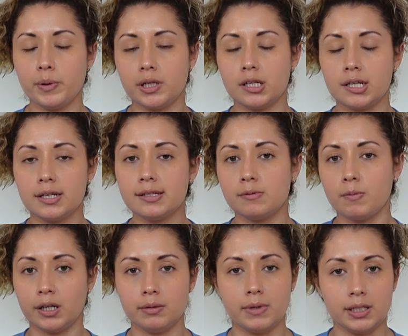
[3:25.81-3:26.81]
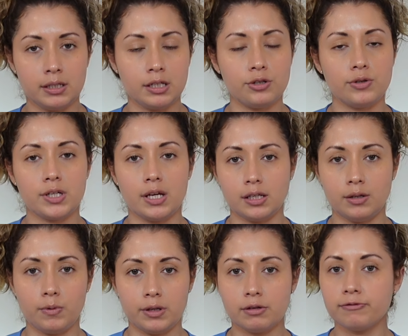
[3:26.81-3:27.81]
but it is recommended you take
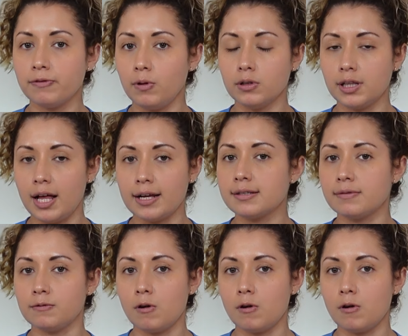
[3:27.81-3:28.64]
it with a full glass of